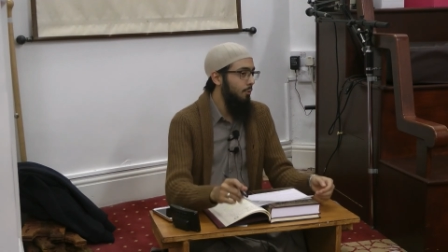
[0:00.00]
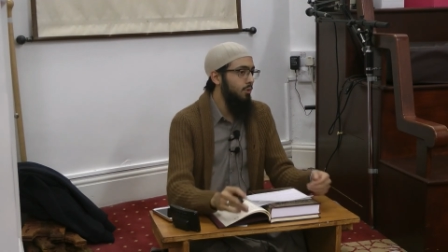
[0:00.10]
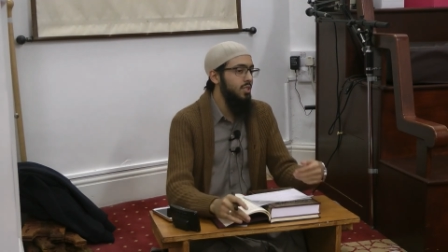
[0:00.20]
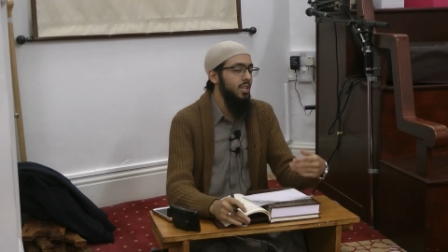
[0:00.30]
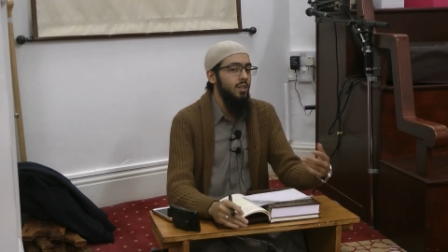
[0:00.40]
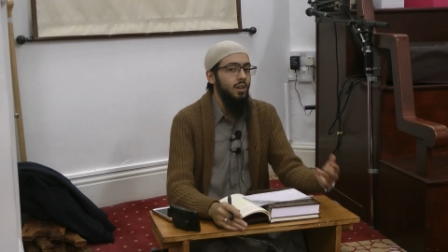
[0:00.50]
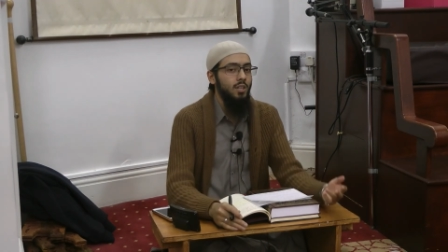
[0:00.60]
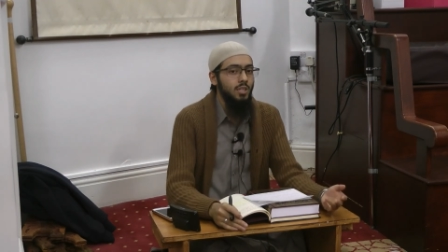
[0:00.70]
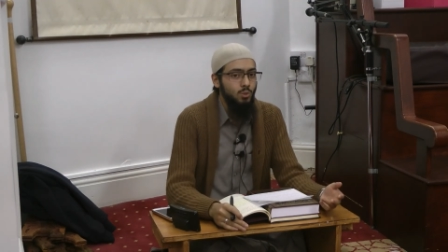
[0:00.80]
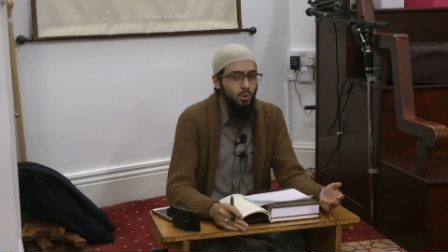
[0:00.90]
which is
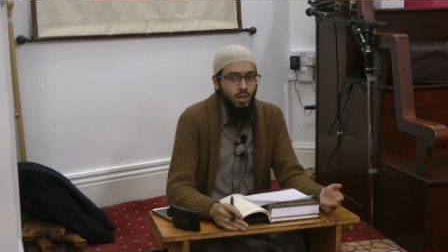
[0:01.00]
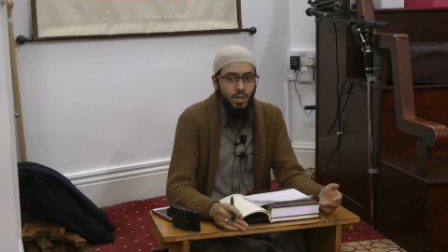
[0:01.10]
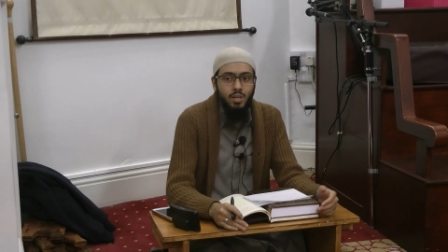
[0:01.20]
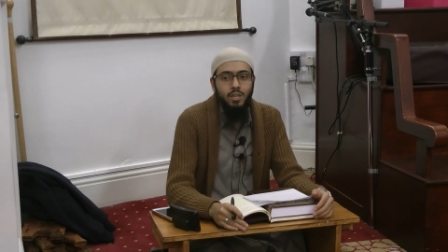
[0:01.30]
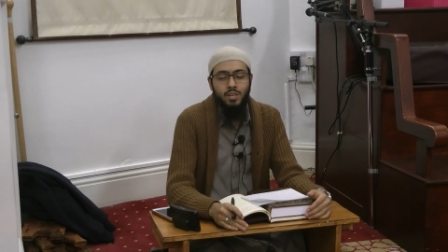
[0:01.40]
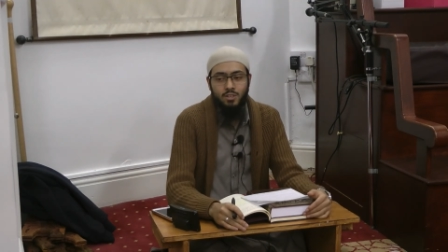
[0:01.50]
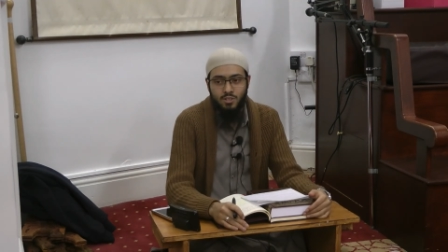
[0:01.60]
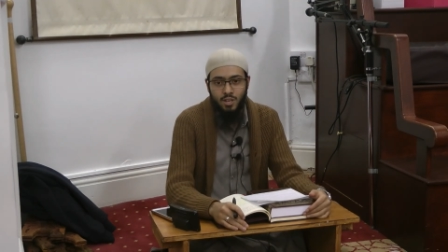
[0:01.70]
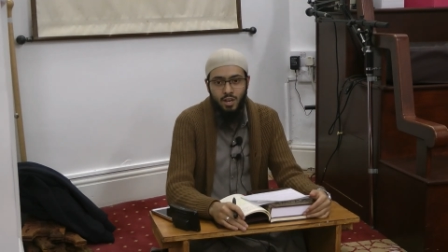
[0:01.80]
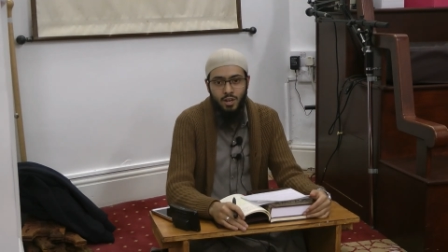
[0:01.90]
iradatul
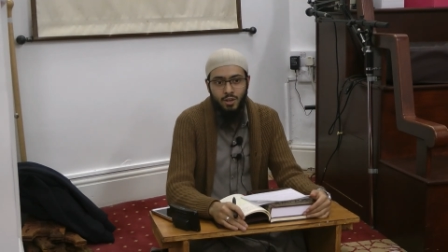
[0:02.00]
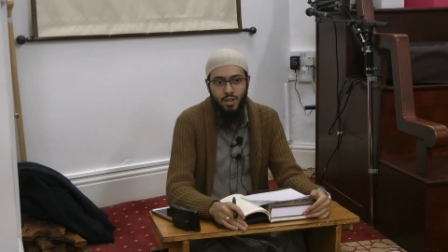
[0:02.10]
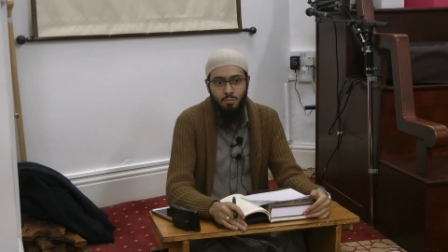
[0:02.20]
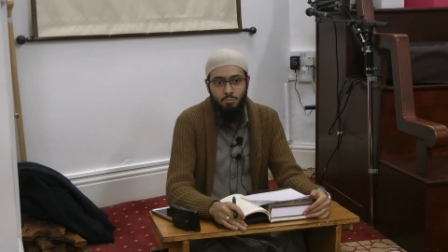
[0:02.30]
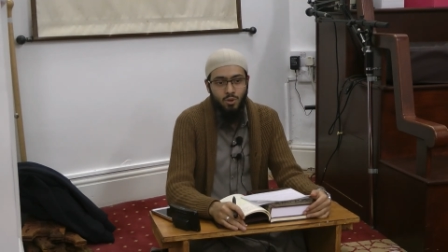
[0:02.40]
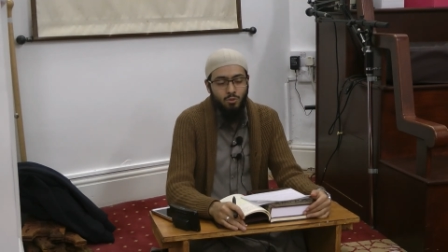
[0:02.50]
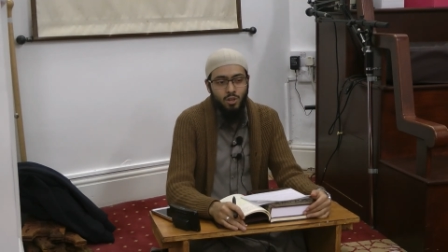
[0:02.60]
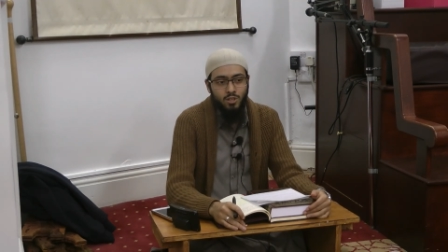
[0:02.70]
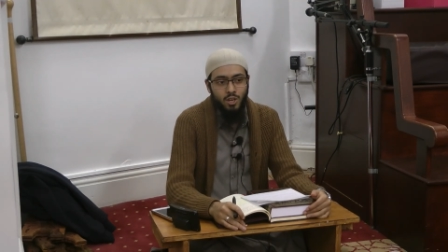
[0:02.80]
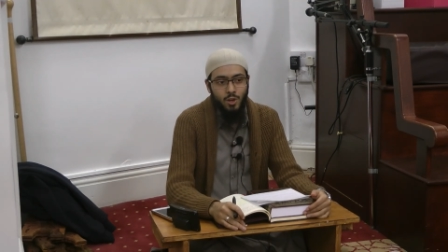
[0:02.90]
ihsan. But
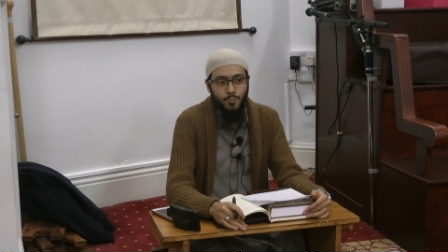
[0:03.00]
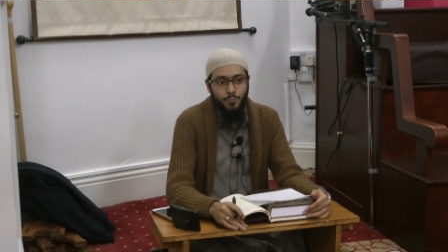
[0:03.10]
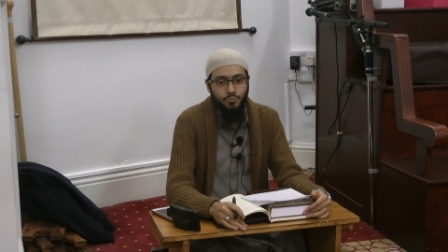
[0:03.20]
rather,